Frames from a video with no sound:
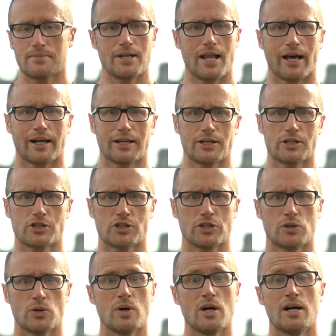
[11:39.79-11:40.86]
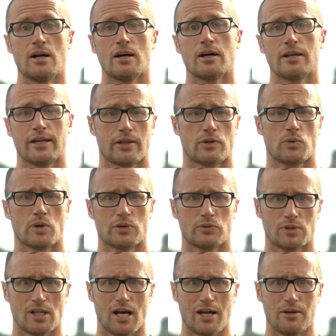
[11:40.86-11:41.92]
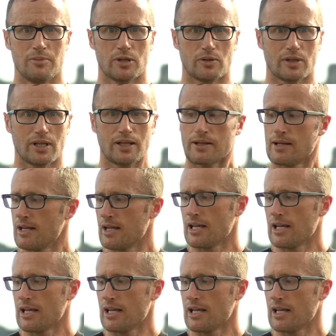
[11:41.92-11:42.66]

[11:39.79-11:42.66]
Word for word: not an issue. Another one, reliability.